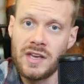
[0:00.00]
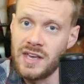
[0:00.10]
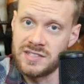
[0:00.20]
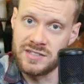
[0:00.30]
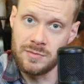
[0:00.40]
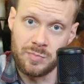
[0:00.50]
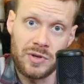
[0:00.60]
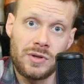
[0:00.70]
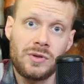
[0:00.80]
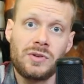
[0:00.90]
Yes, the
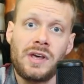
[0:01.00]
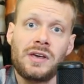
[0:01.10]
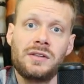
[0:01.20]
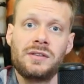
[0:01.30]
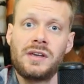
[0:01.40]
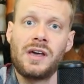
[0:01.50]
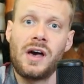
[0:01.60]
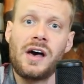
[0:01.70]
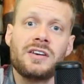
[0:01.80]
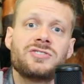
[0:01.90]
build and the
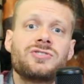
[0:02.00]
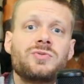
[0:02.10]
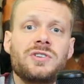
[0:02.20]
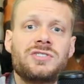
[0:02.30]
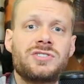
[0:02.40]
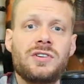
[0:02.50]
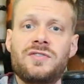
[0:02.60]
ostrich